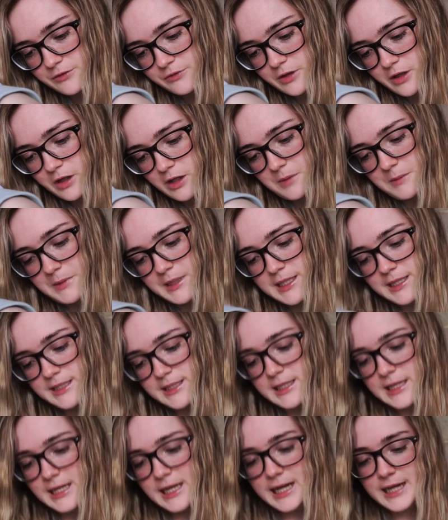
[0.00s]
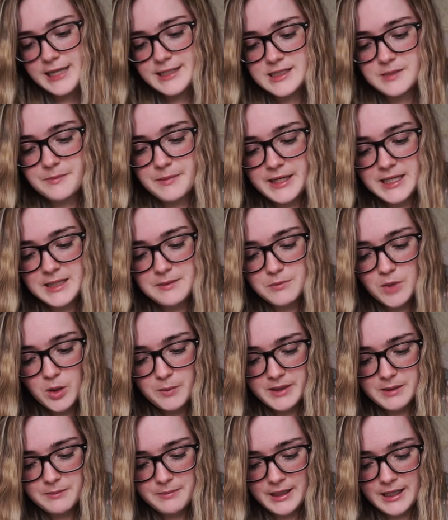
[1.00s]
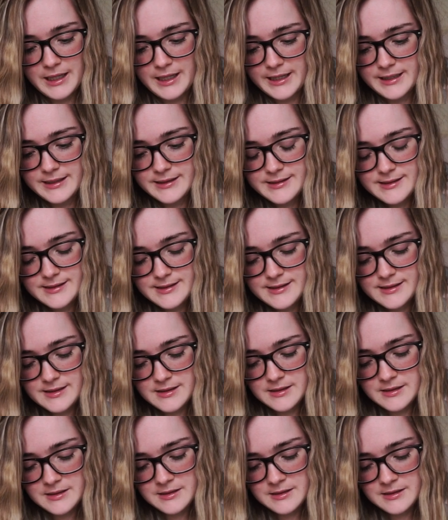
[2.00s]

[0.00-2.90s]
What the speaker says: from Handmade Mommy Plans.